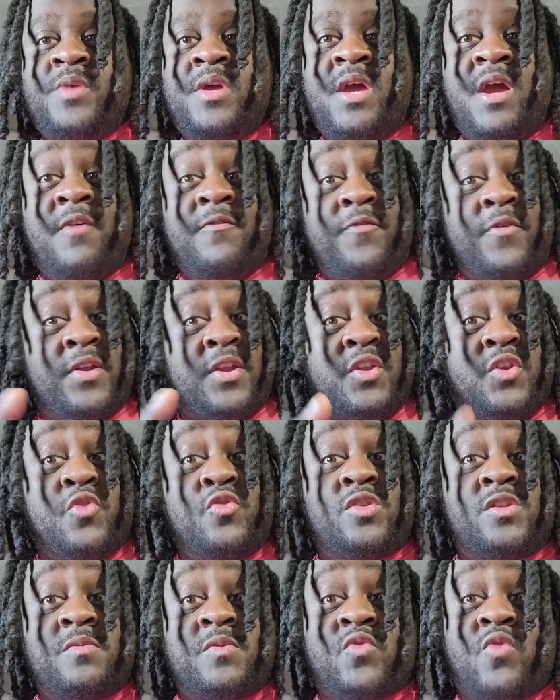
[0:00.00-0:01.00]
And for the new
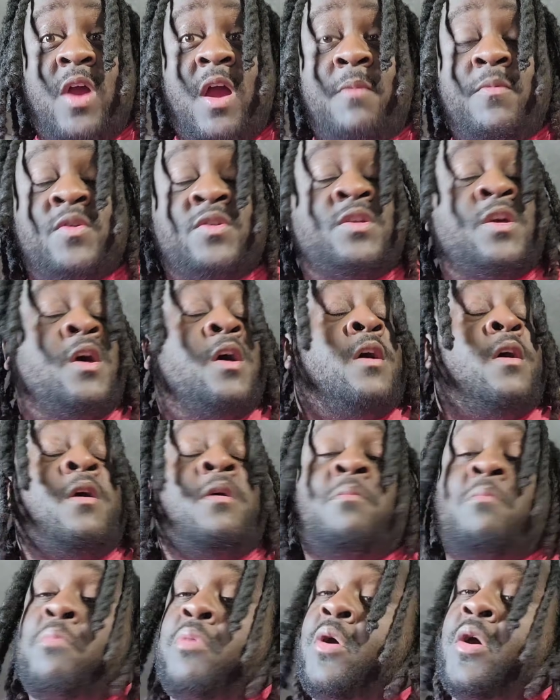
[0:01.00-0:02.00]
subscribers,
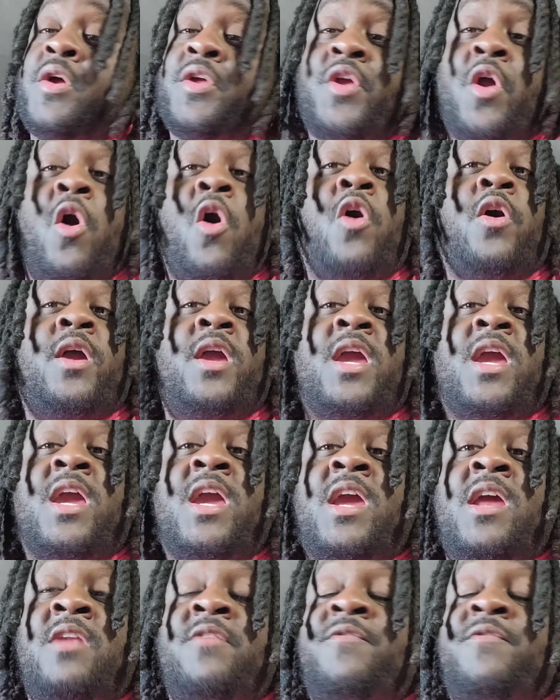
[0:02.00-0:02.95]
bro, y'all in